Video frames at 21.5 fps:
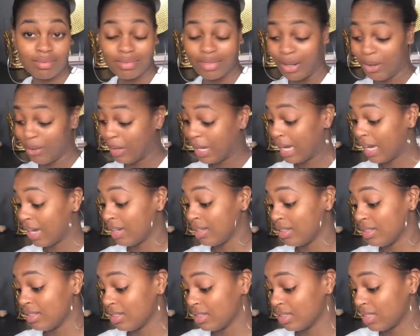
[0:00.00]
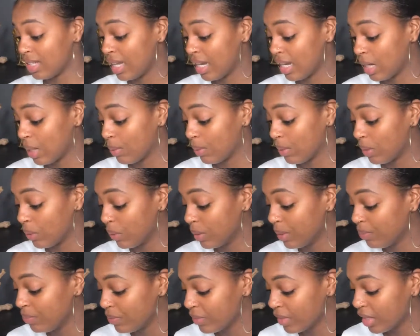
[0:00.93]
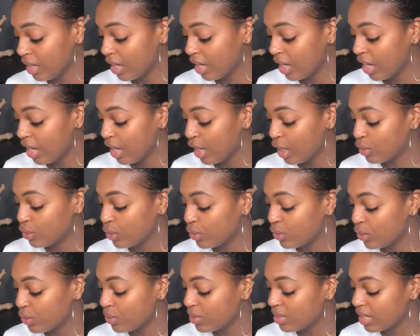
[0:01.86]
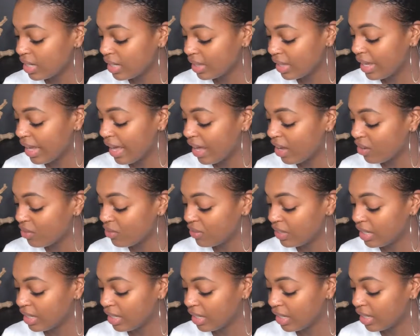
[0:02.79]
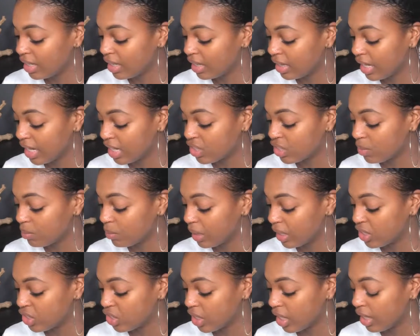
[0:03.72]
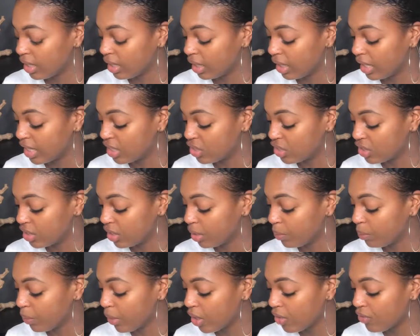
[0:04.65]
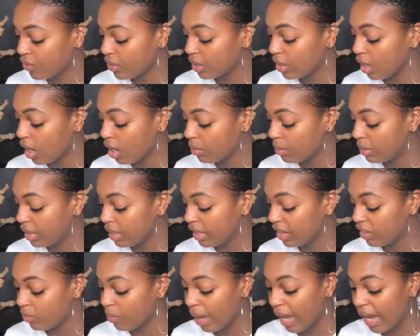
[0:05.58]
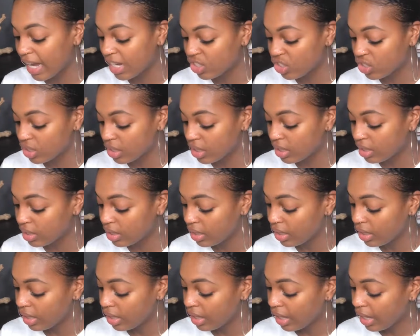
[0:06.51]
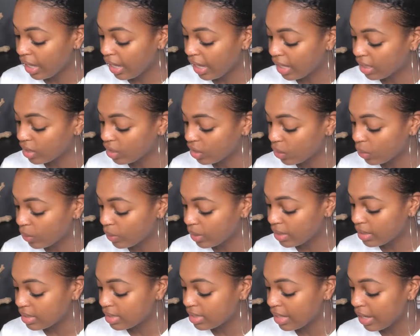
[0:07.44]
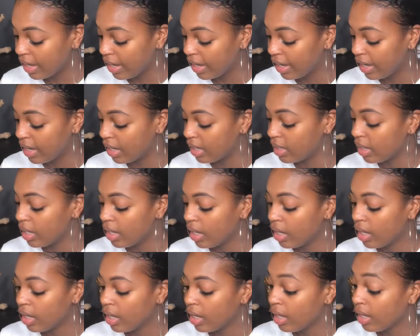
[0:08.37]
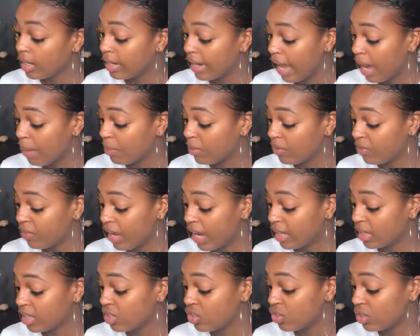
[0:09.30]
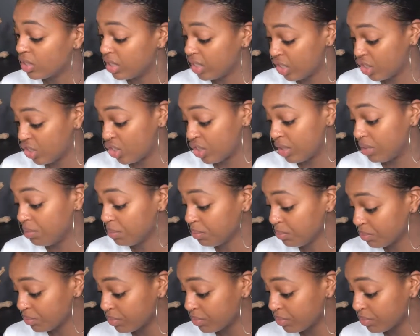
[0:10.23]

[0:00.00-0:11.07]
Okay, it's a lot going on. Introducing the LVE collection by John Legend, the perfect harmony of passion, eloquence, and Napa Valley tradition.